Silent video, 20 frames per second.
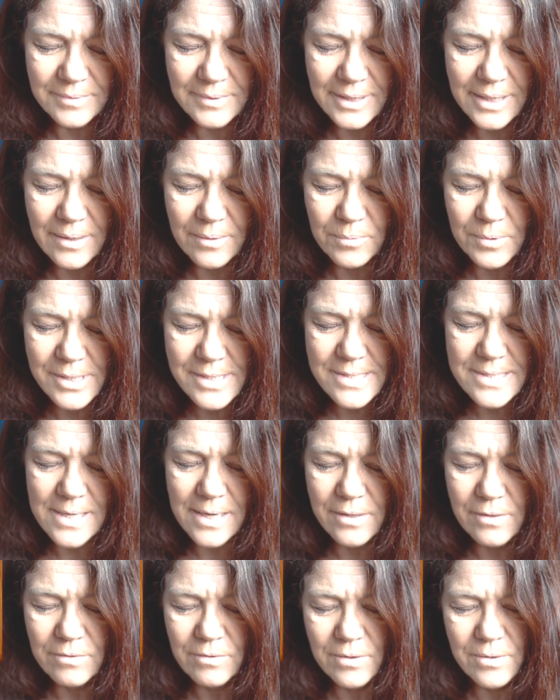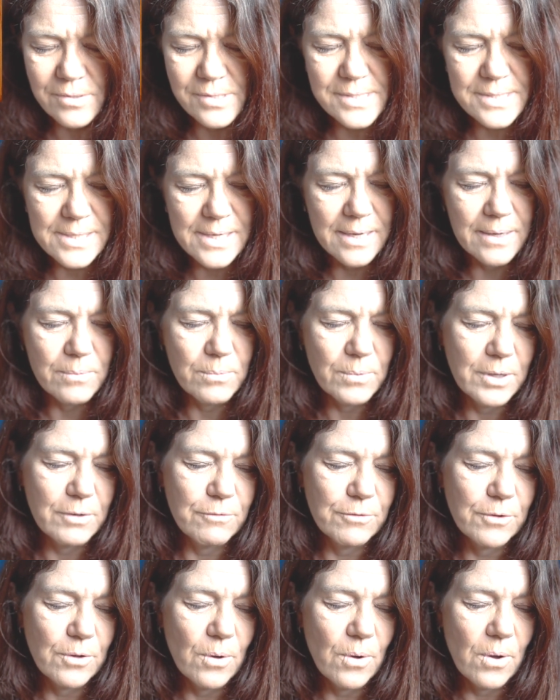Wednesday and Thursday,
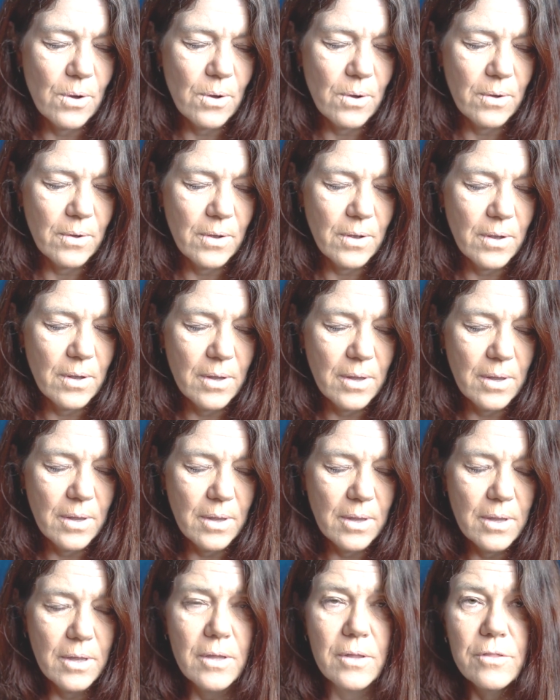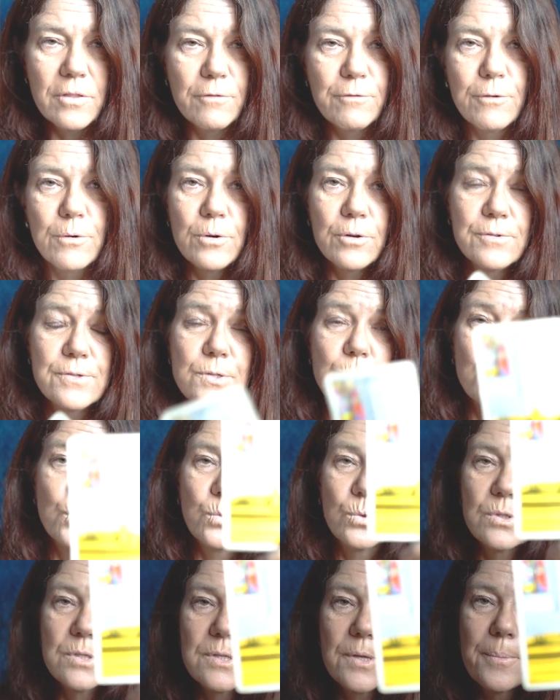we've got the Four of
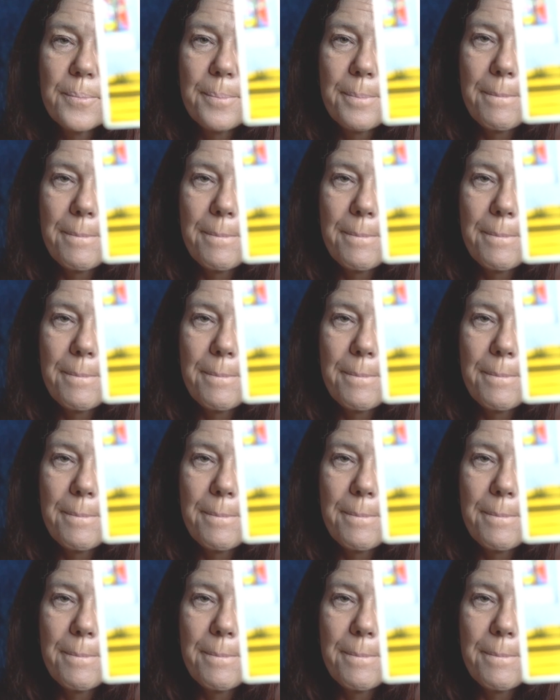Swords.